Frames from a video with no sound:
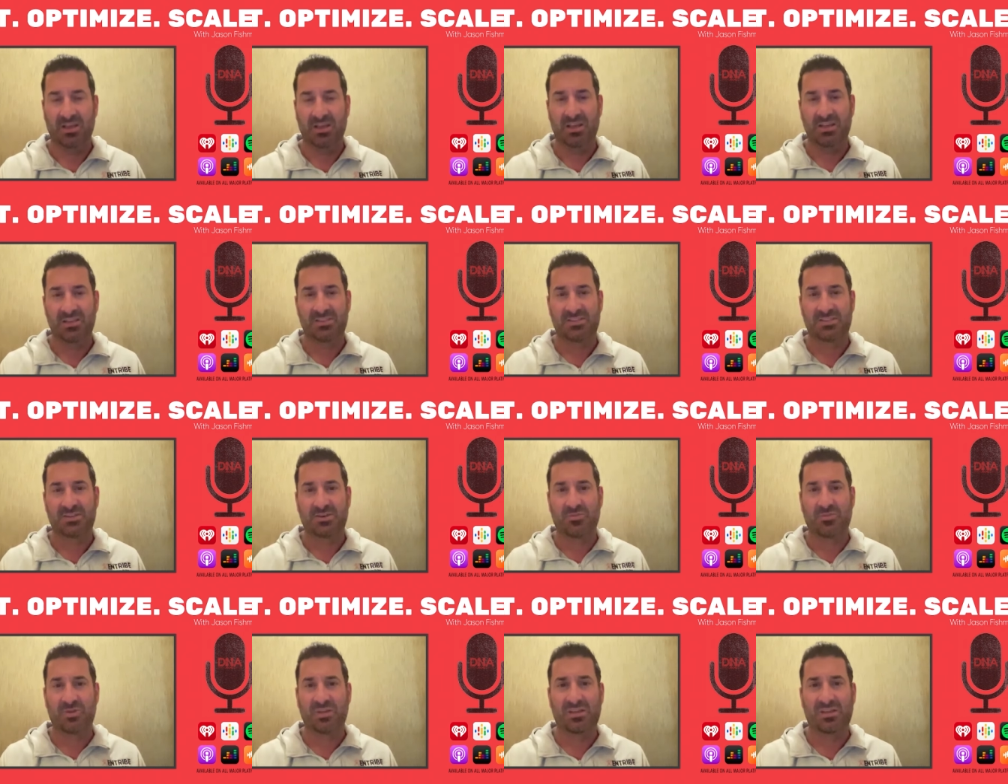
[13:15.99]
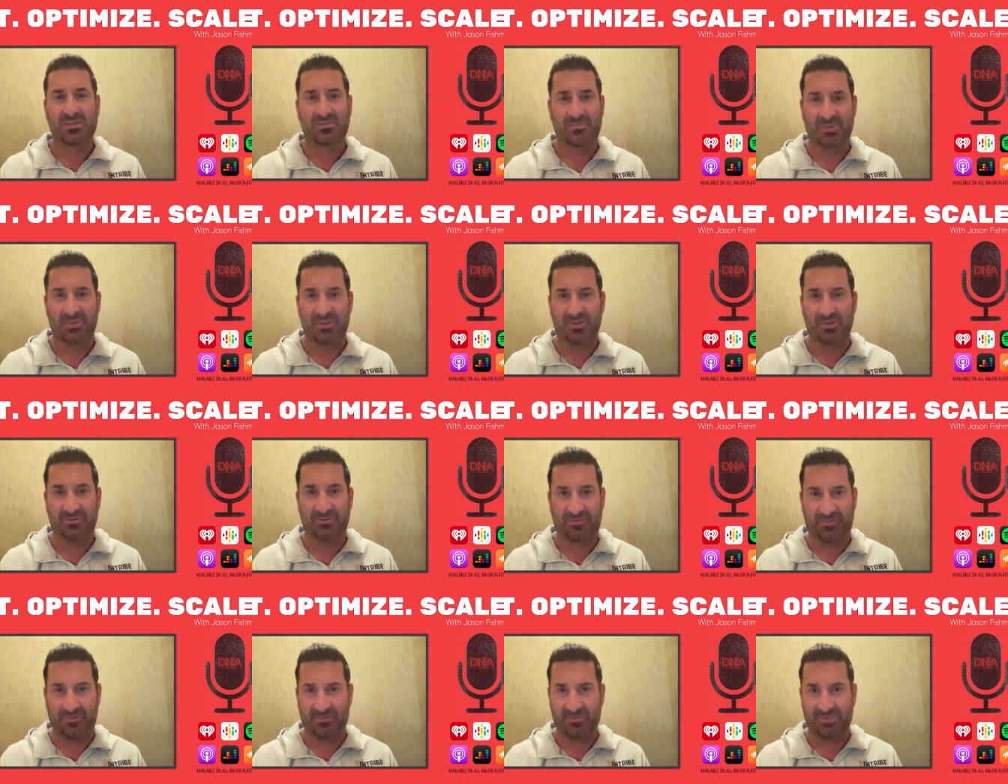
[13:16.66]
And so we can
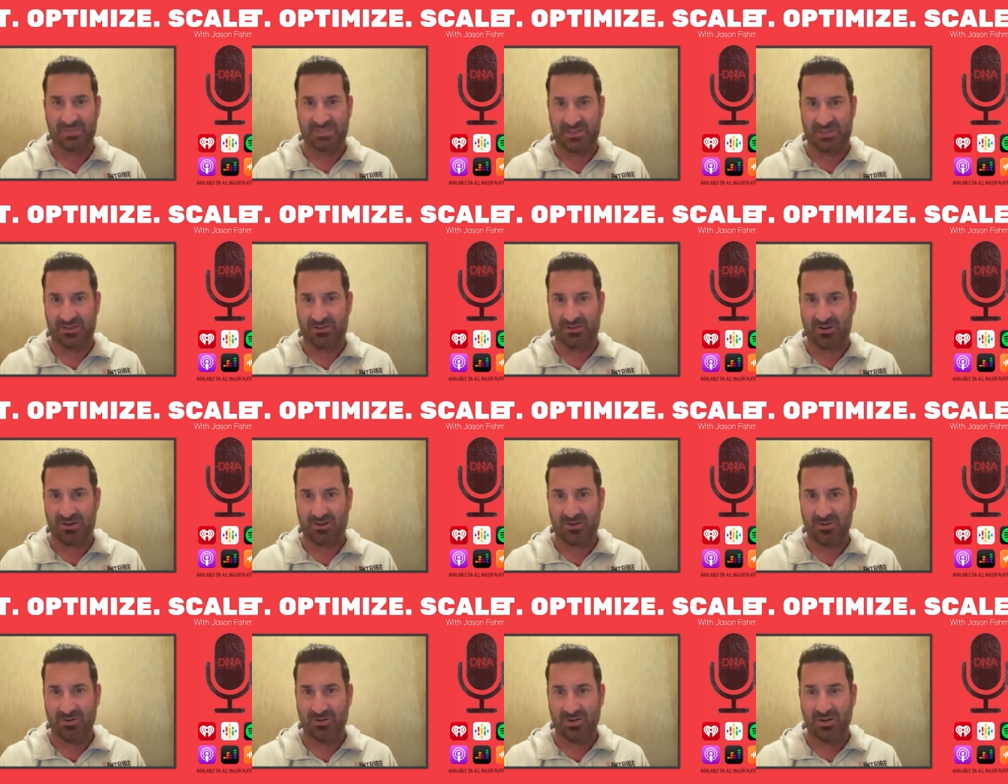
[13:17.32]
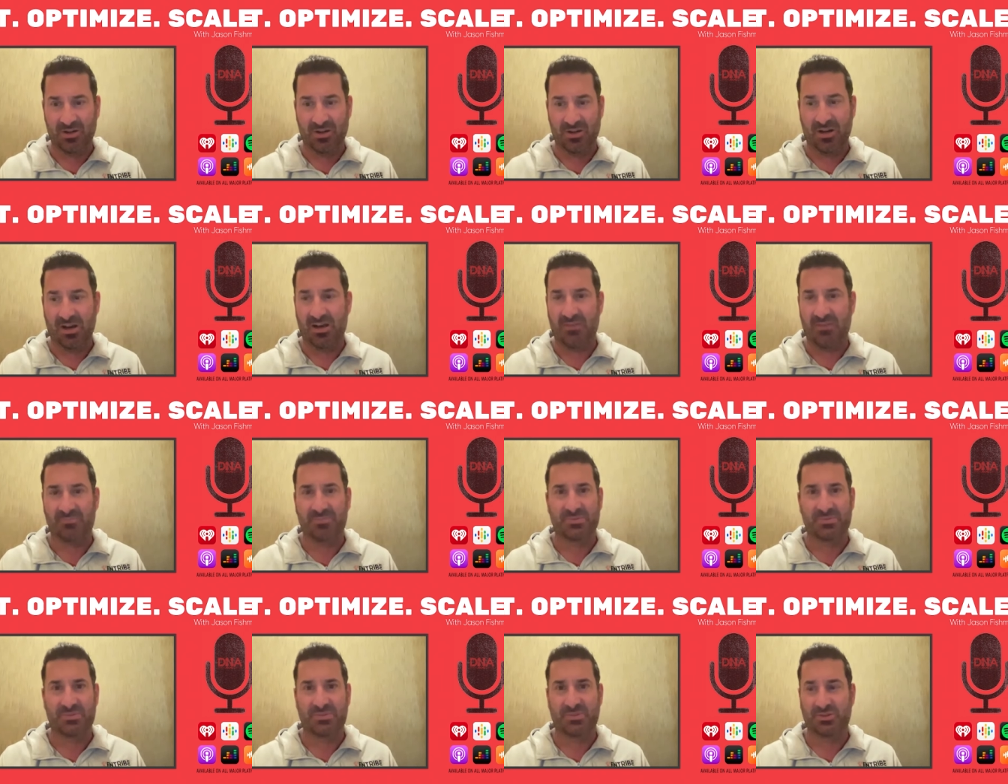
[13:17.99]
build from zero
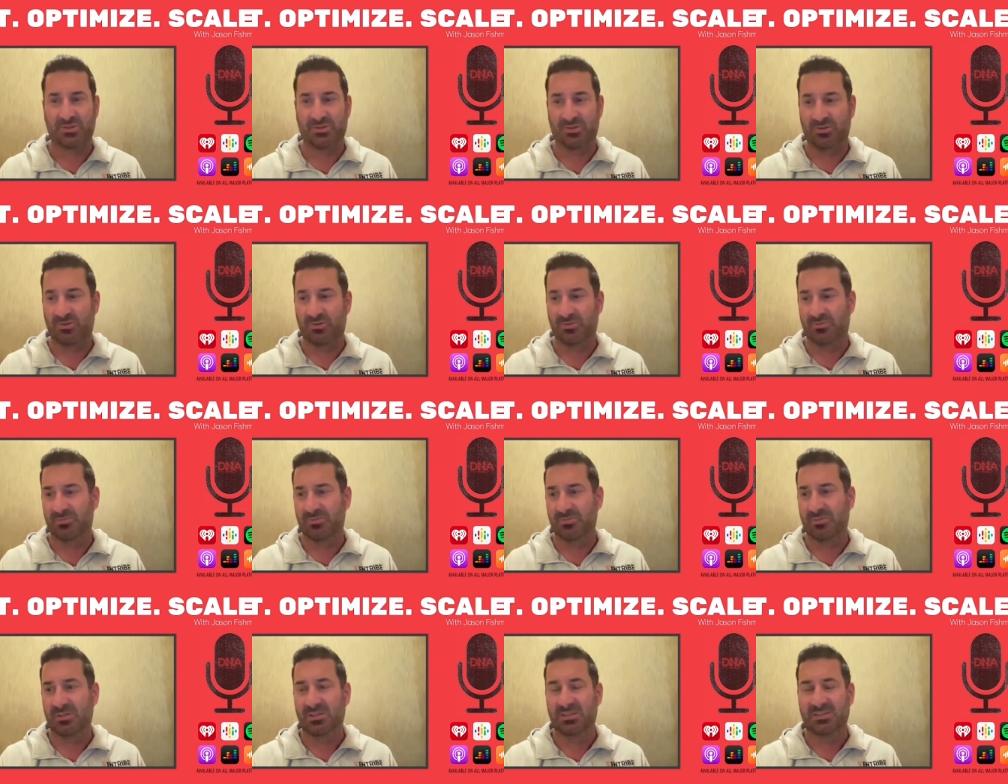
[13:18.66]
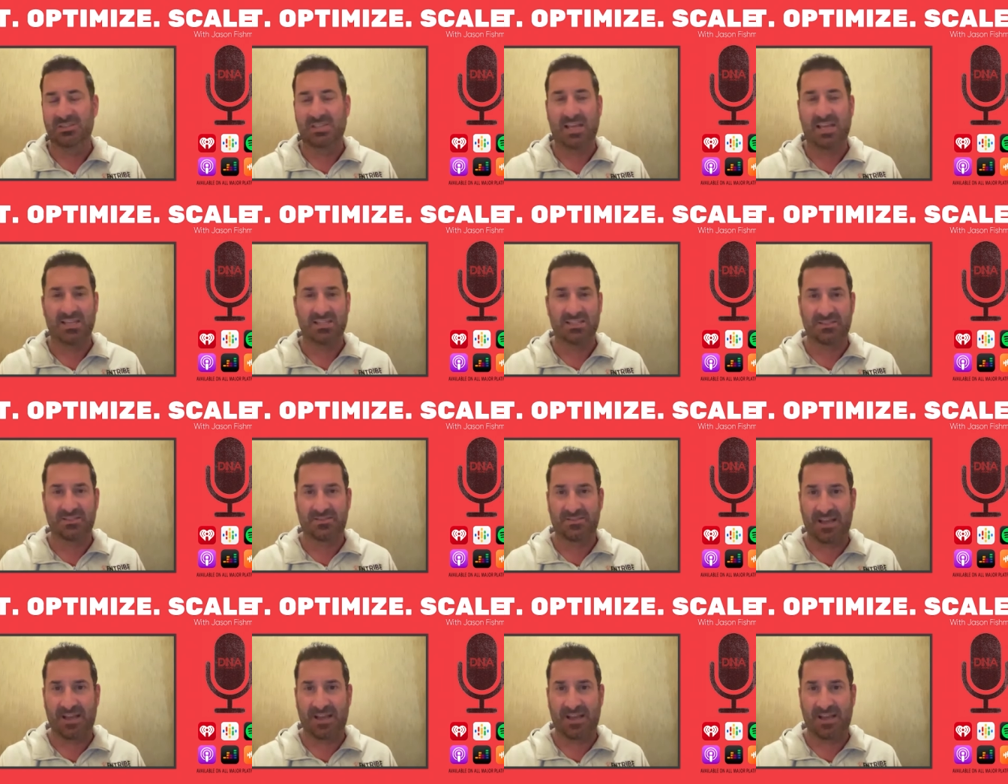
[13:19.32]
up to tens
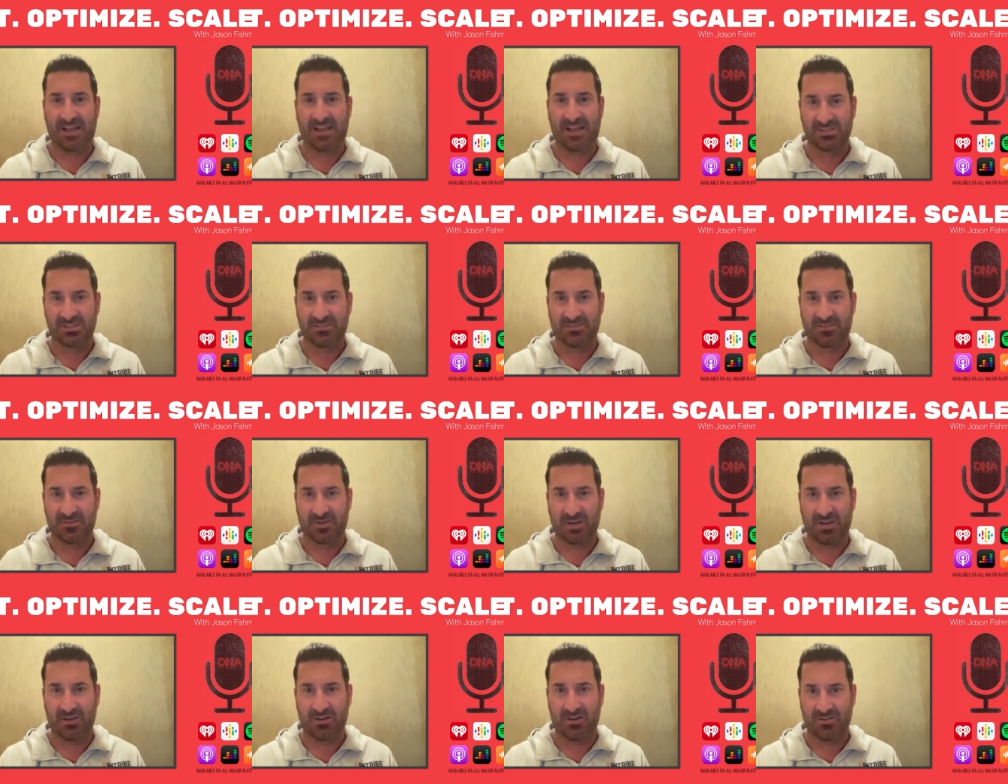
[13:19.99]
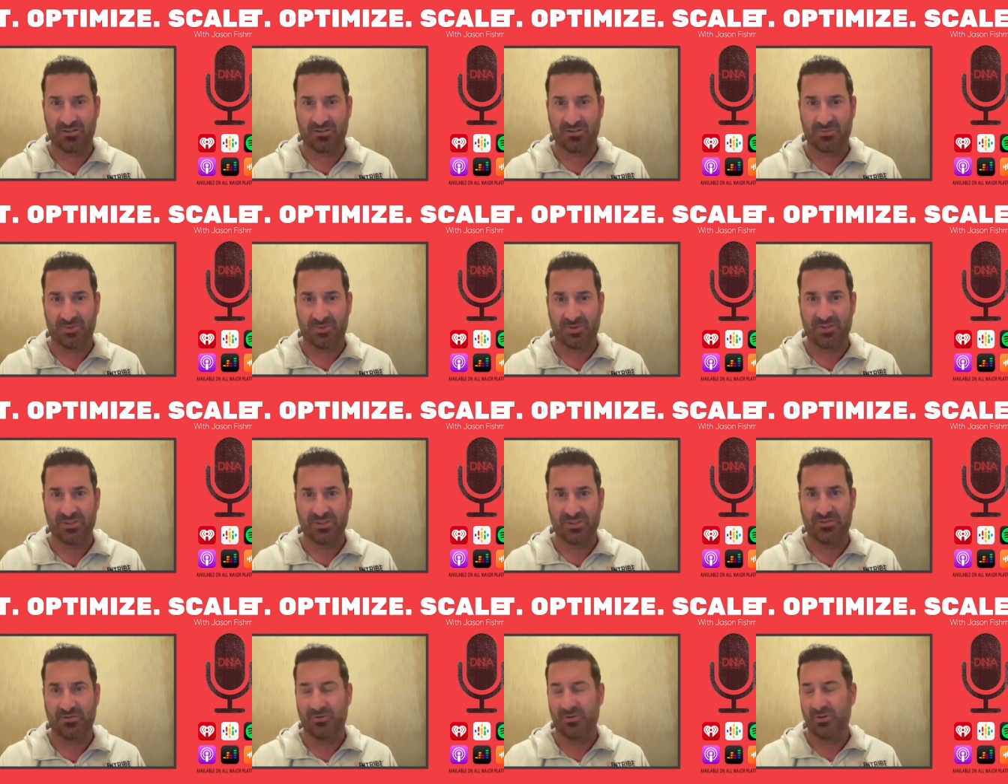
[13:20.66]
of thousands of creators, and we
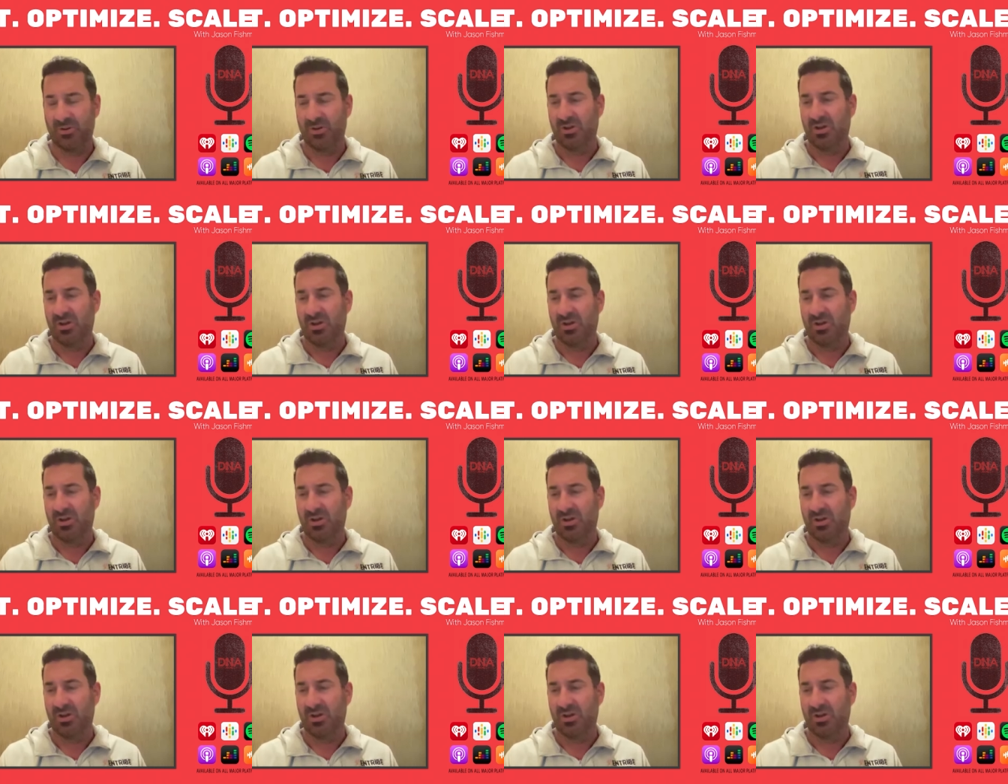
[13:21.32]
do.